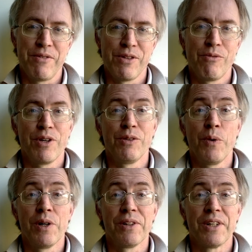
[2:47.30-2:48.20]
in the real
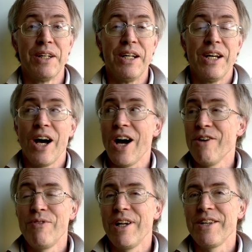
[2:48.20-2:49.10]
world? I
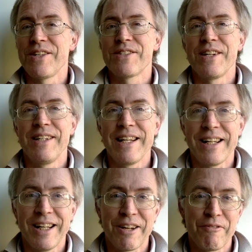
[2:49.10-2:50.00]
realize it's a
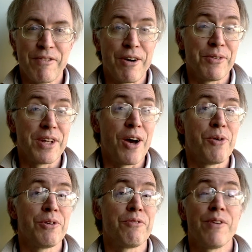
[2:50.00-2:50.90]
little unfair on the
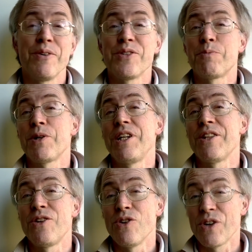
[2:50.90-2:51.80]
older phones, especially
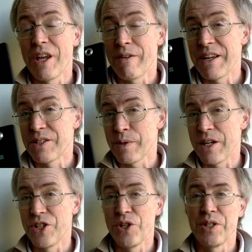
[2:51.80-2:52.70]
the Nokia
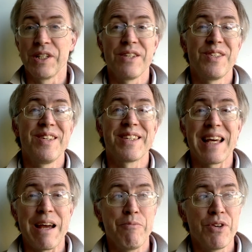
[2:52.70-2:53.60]
808 shooting this, since
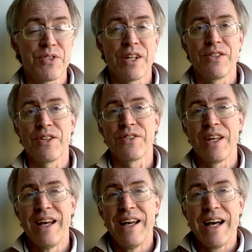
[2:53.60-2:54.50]
camera sensors
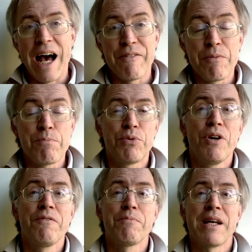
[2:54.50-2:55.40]
have
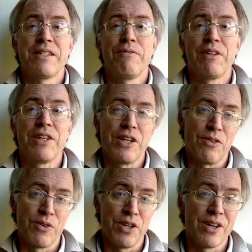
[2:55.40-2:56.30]
improved massively year
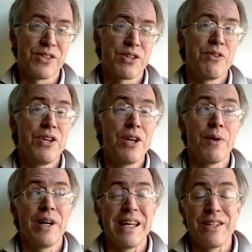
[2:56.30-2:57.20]
on year, so
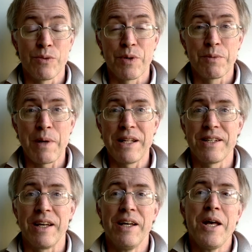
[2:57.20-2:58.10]
newer is always
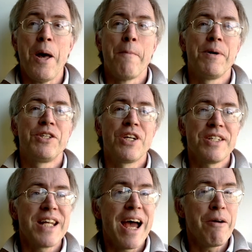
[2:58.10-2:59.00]
better. But
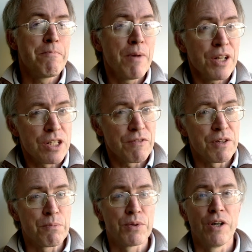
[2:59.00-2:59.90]
just how much of an
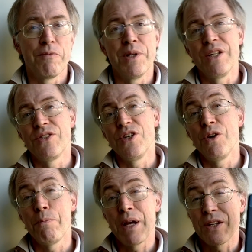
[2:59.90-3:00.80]
improvement is the
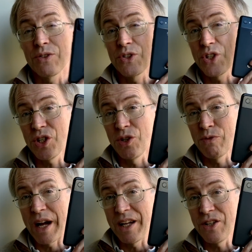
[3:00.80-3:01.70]
new Pixel 2
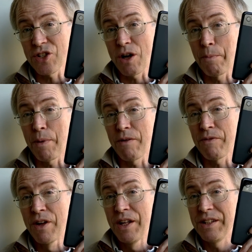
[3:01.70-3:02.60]
range above
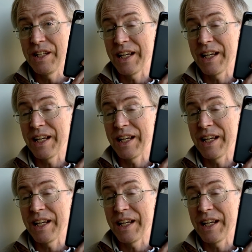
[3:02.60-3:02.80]
the